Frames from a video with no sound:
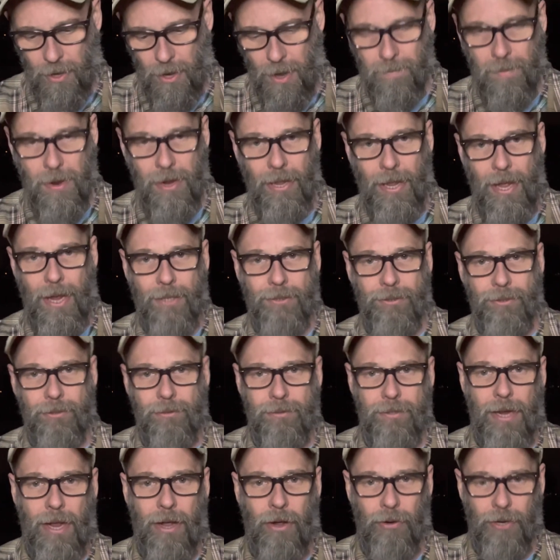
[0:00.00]
my last
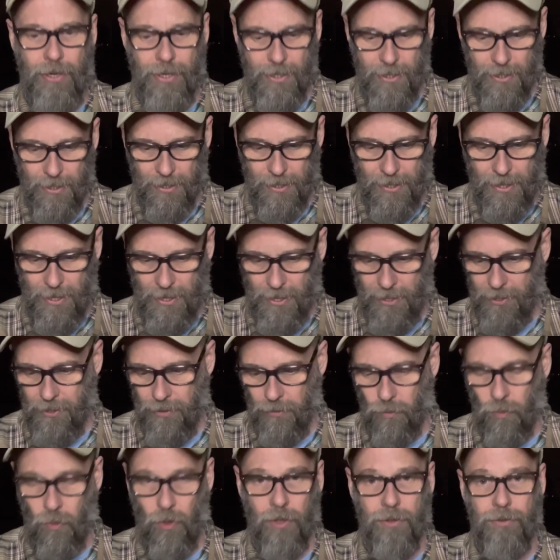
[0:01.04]
outing, and it
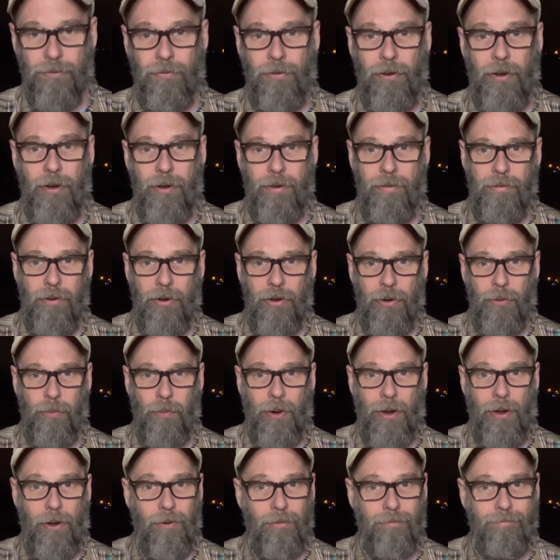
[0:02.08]
works very, very
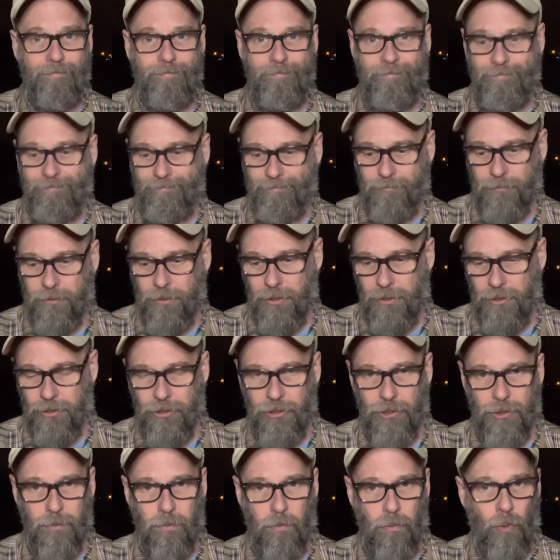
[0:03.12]
well. And you
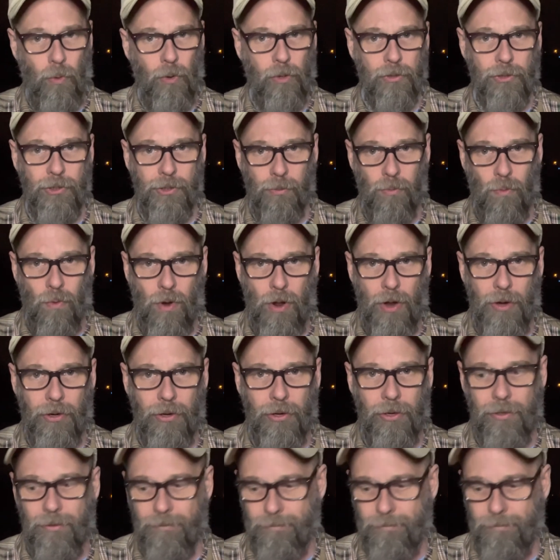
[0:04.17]
just boil some water